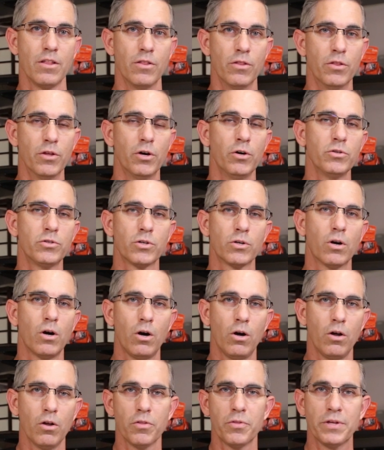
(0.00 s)
Those are
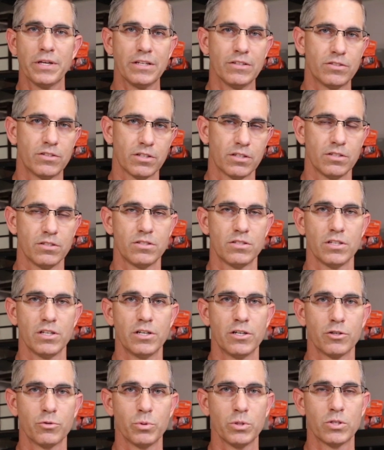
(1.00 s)
all things to
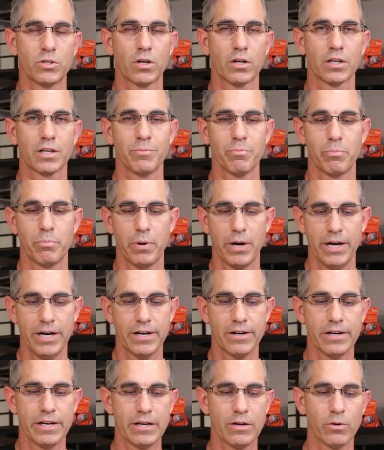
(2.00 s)
consider as we start
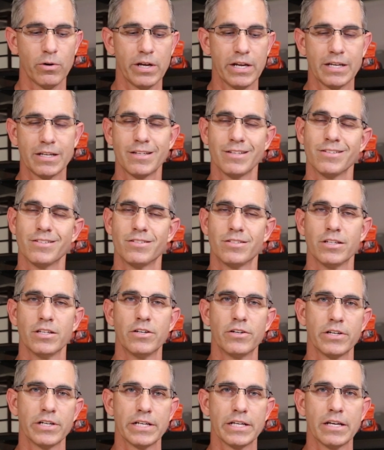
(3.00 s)
comparing and
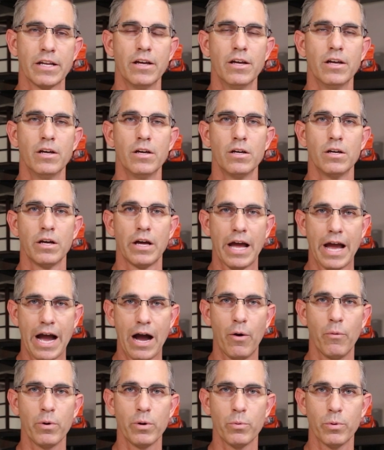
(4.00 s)
considering
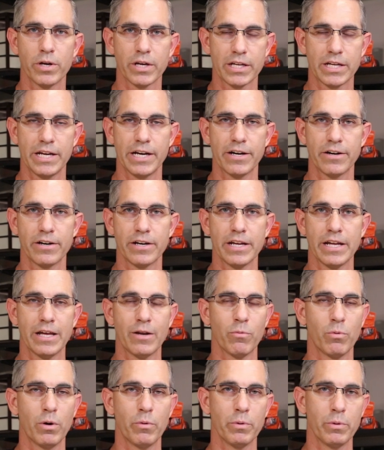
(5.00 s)
how we want to carry
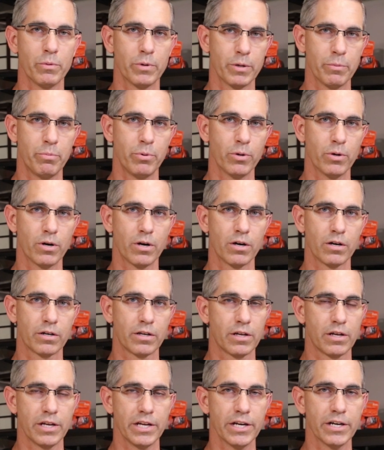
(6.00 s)
and what we want to put our
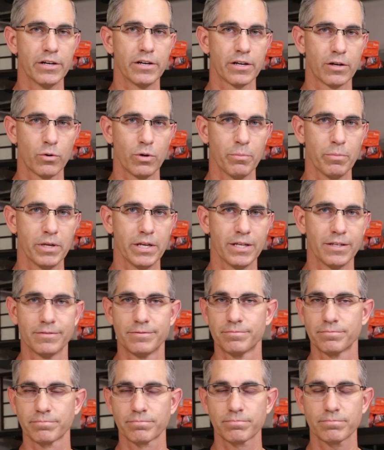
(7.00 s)
gear and equipment in.
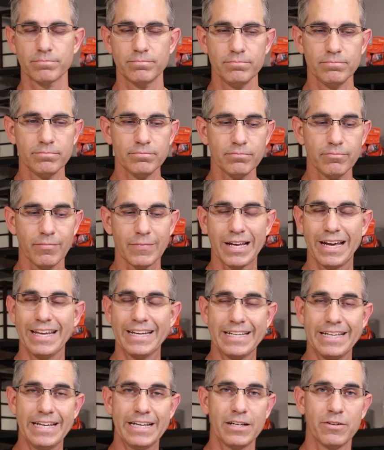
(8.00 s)
And
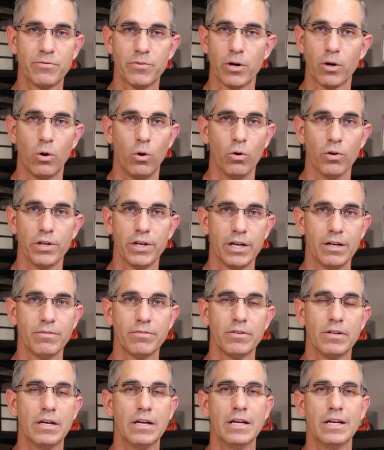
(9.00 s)
again, if they're old enough,